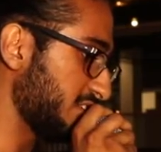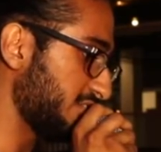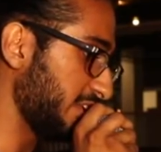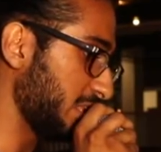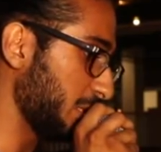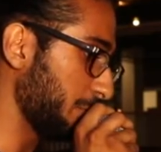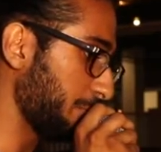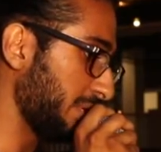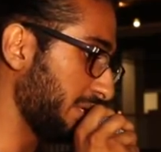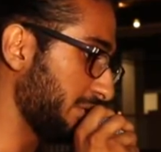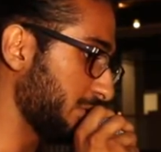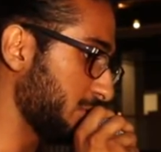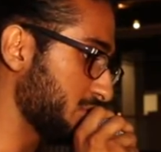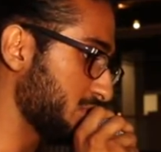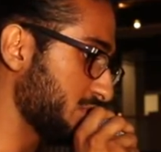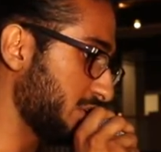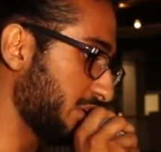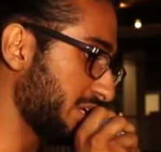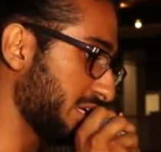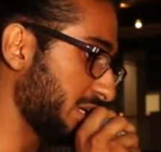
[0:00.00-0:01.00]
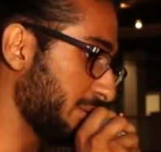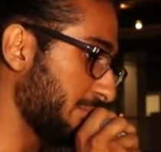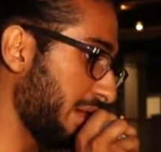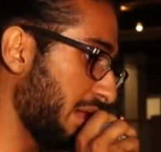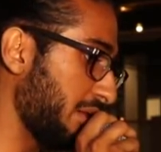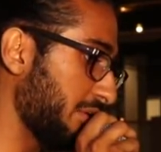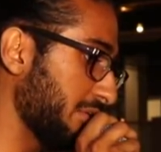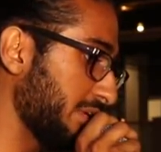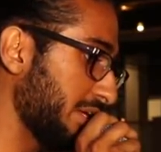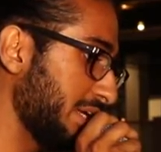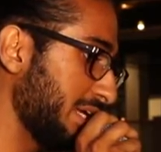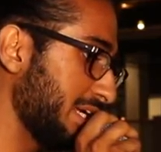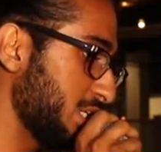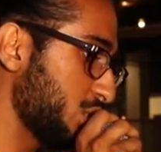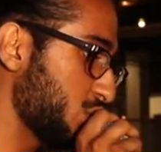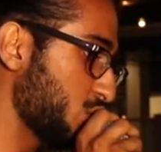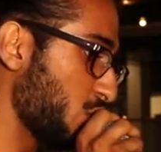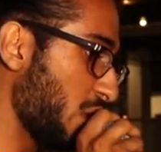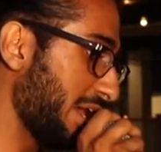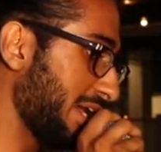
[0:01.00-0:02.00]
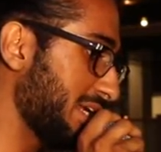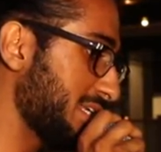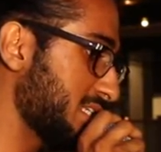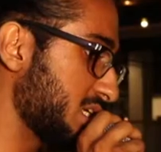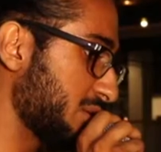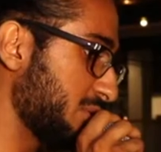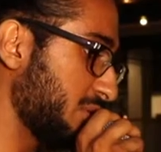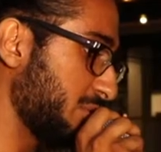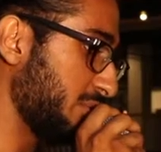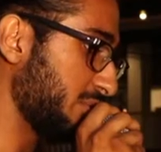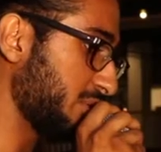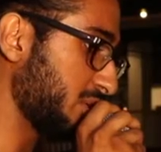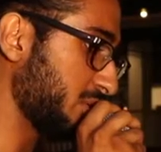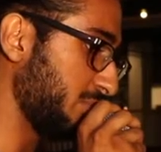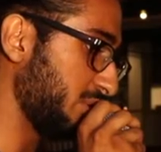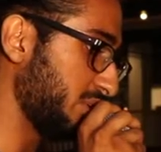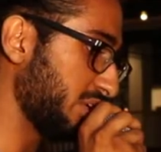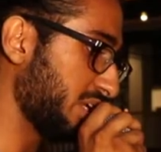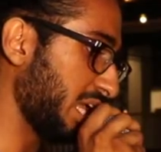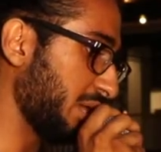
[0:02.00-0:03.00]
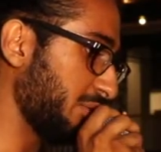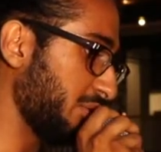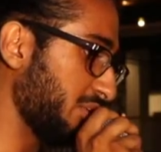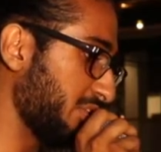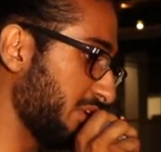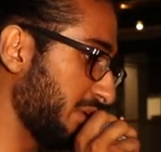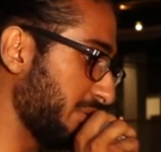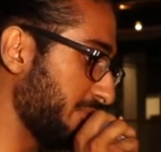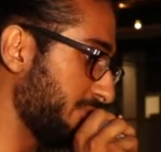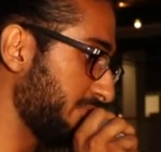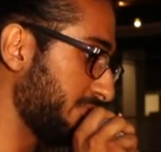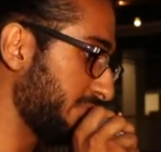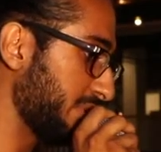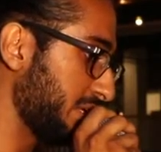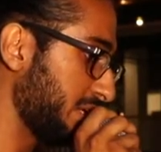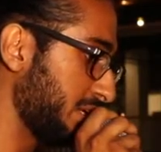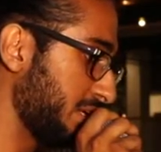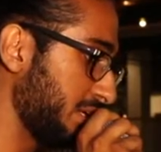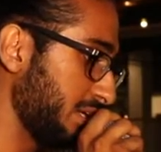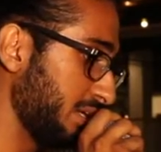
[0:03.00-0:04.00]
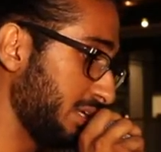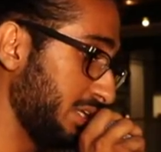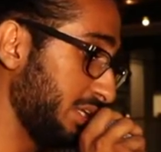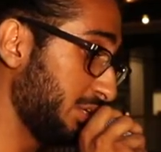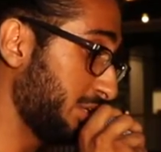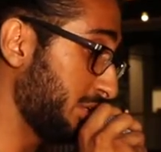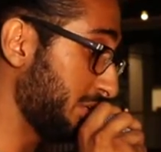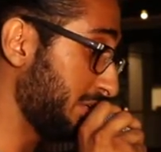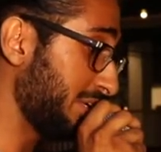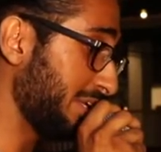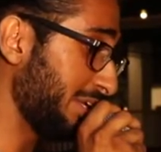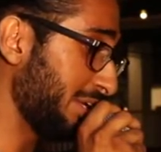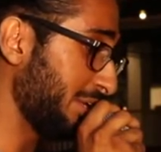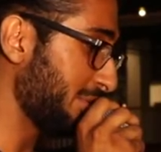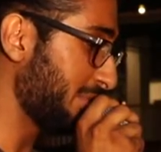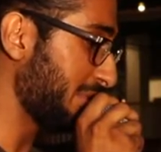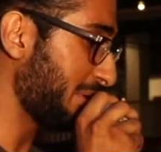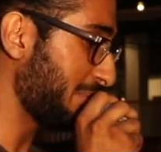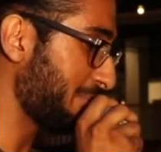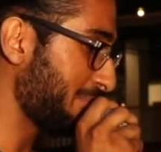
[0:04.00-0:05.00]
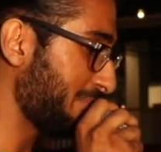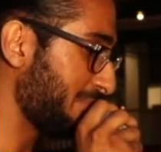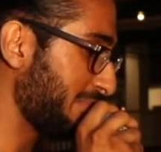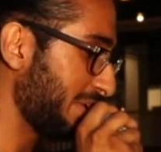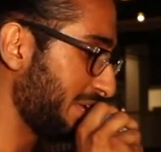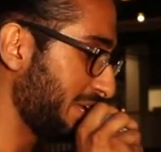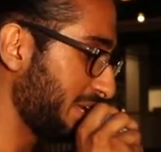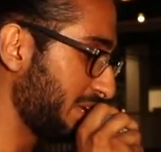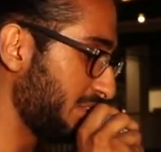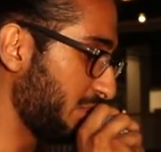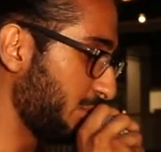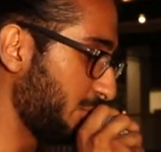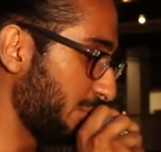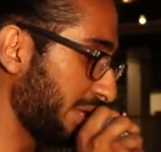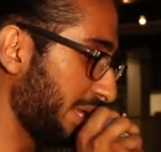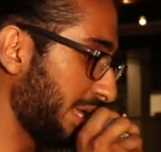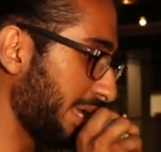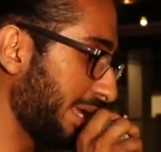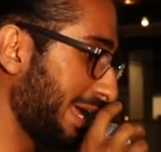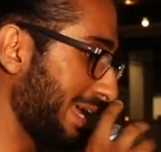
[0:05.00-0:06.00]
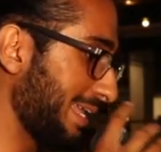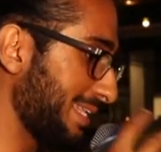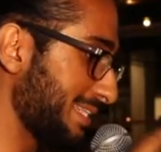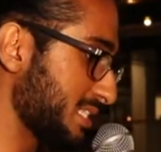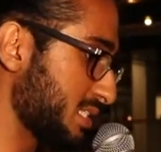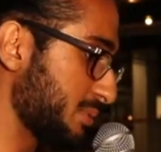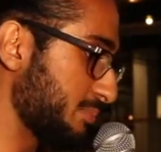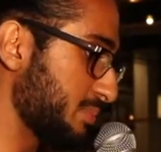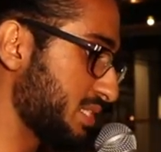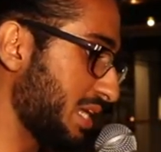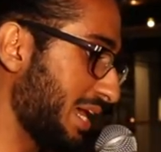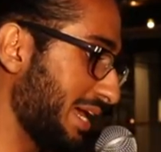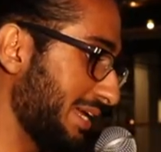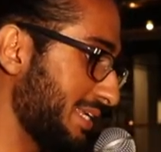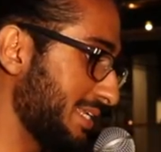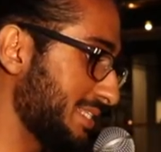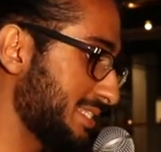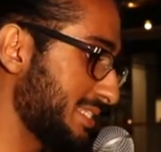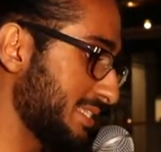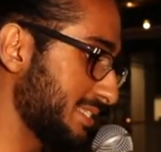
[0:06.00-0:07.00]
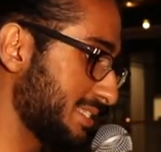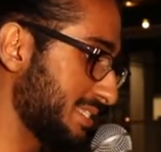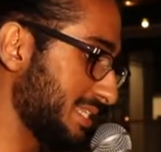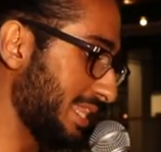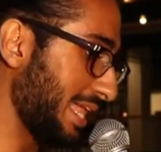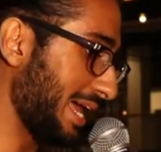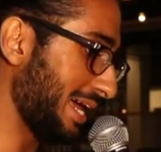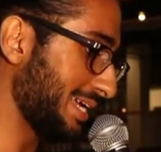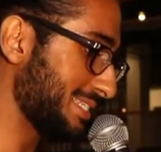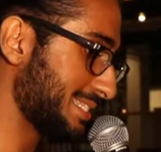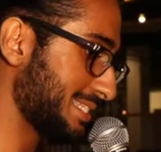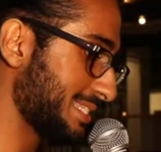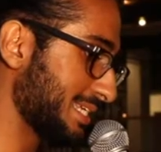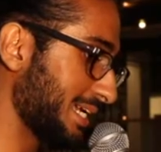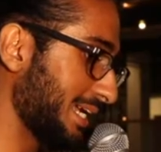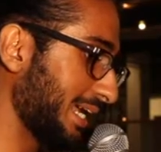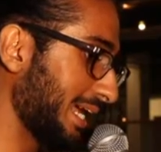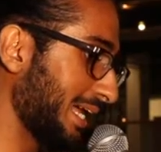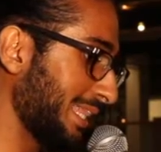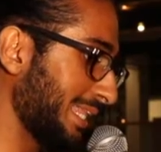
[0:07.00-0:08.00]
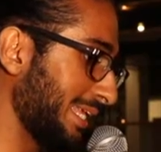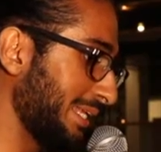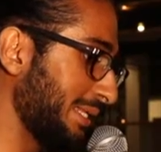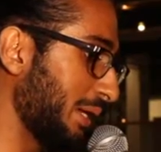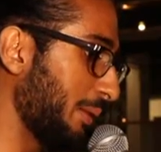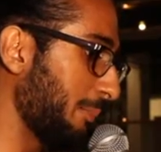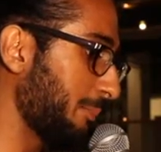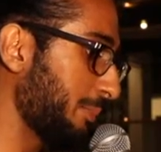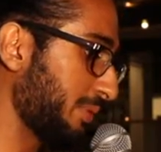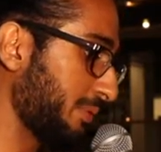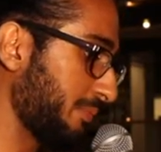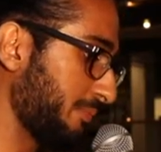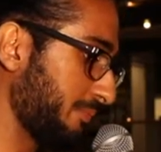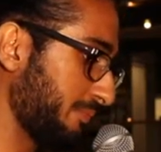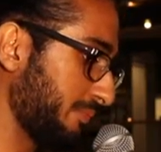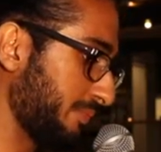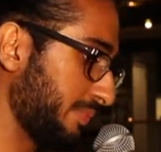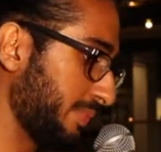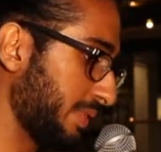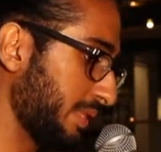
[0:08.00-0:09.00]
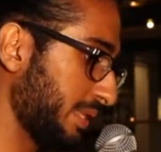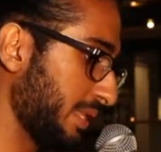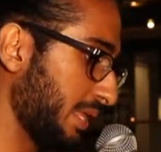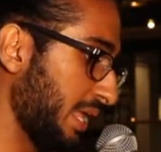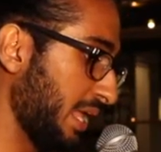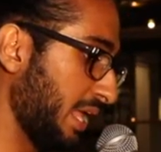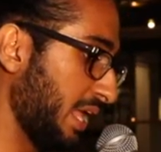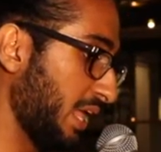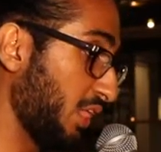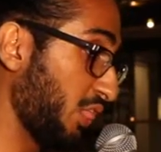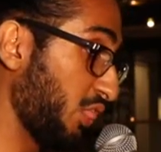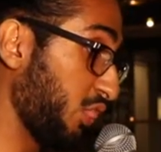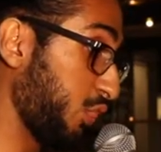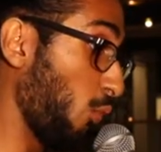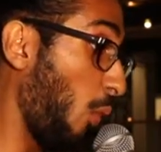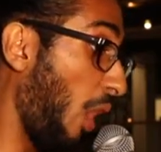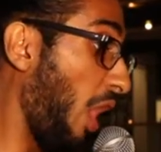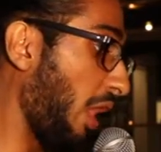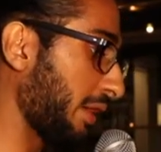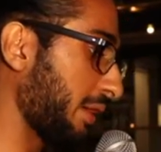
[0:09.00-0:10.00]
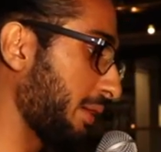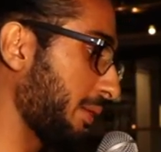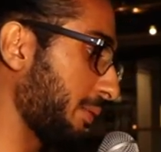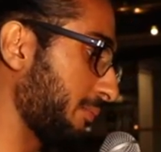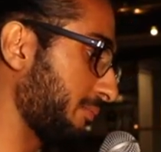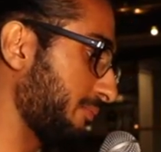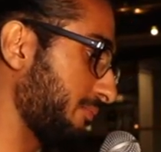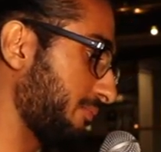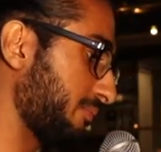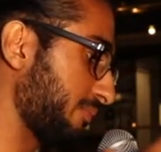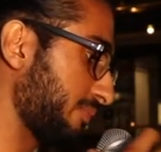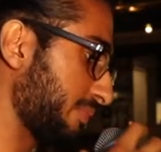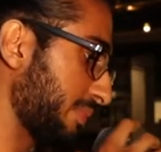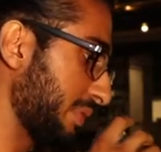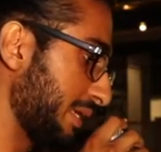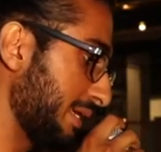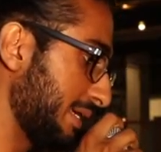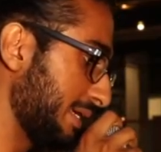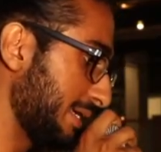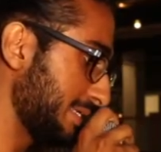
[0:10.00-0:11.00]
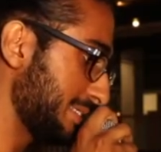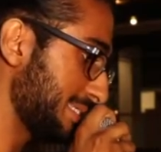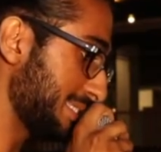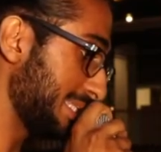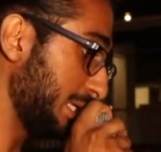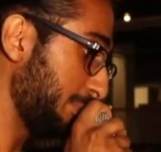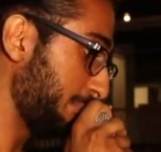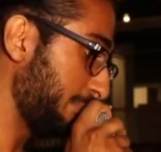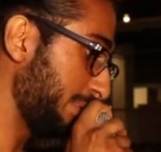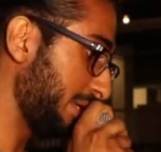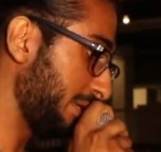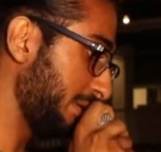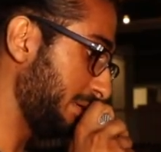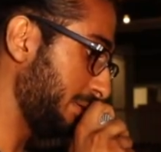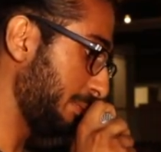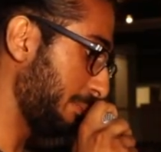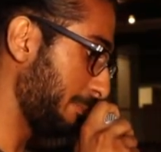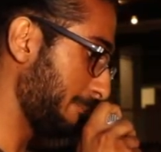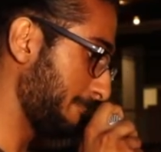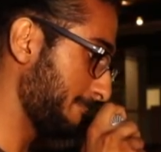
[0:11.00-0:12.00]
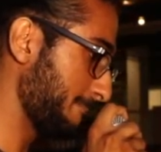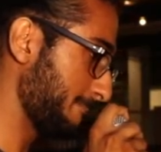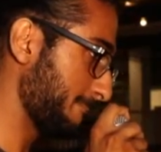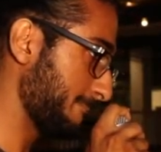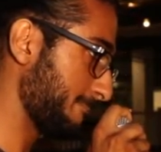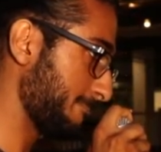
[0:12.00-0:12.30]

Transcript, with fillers: of the Filipinos darting about, trying to com communicate with him. He couldn't hear them. The ringing hand subsided since the last cleanup. Thwack. Sleepy?